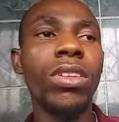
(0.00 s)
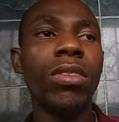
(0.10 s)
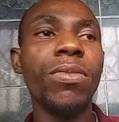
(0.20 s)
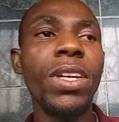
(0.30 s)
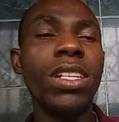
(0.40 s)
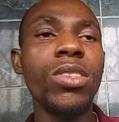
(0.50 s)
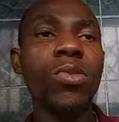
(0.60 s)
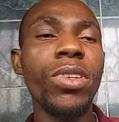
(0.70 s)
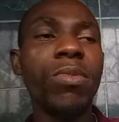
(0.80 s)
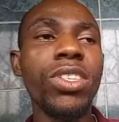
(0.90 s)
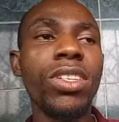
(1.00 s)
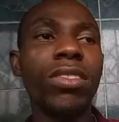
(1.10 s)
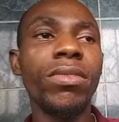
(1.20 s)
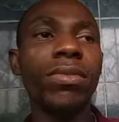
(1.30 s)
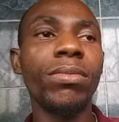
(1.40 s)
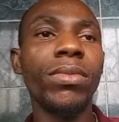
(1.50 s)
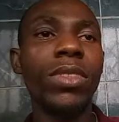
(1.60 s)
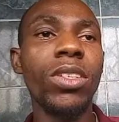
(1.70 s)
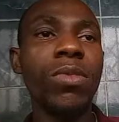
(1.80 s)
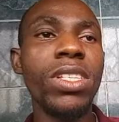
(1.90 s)
of a description
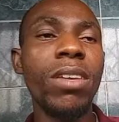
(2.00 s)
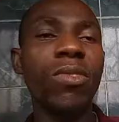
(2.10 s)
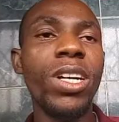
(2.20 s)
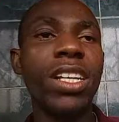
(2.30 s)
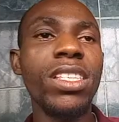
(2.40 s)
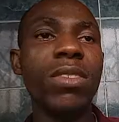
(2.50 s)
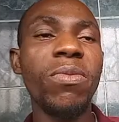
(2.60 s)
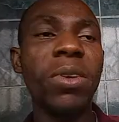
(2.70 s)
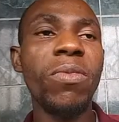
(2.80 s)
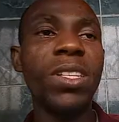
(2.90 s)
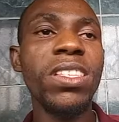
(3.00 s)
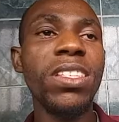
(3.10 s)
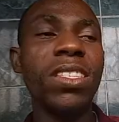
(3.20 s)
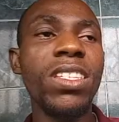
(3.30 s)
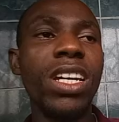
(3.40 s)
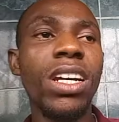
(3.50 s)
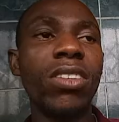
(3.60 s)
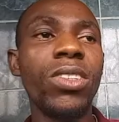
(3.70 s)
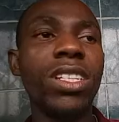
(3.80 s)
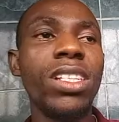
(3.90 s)
of someone's favorite teacher
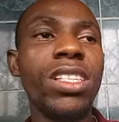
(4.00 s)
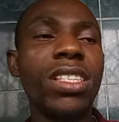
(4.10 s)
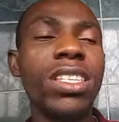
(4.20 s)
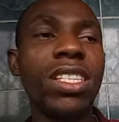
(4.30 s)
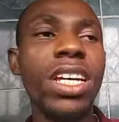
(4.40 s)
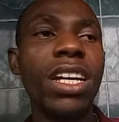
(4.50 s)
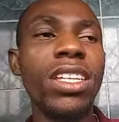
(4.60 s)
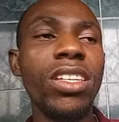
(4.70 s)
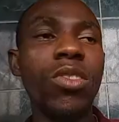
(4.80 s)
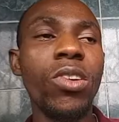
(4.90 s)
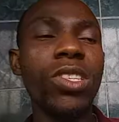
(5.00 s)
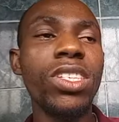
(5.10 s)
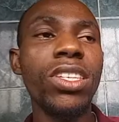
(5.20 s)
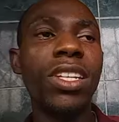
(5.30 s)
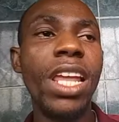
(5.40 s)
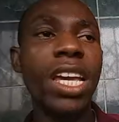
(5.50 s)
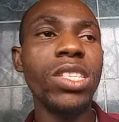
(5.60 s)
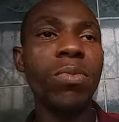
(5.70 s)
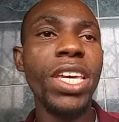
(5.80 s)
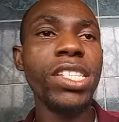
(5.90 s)
or the teacher he or she
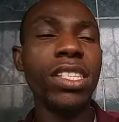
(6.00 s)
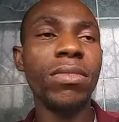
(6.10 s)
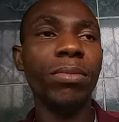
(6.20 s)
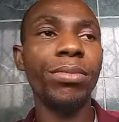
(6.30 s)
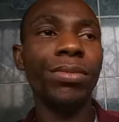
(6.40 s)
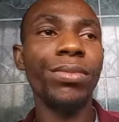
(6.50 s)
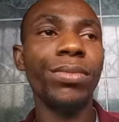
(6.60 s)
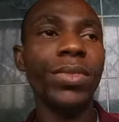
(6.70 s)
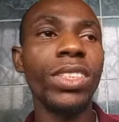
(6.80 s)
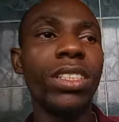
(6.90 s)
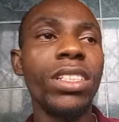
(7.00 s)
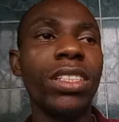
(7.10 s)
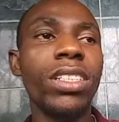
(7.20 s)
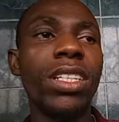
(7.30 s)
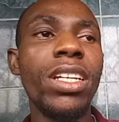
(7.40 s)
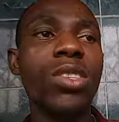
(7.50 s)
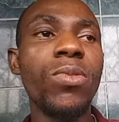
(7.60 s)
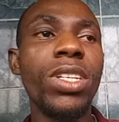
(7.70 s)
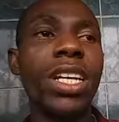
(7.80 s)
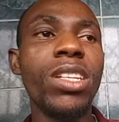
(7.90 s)
likes best. Let's
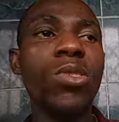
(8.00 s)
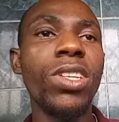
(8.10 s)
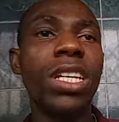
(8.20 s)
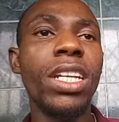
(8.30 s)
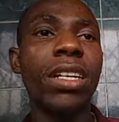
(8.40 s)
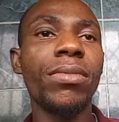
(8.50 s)
read that together.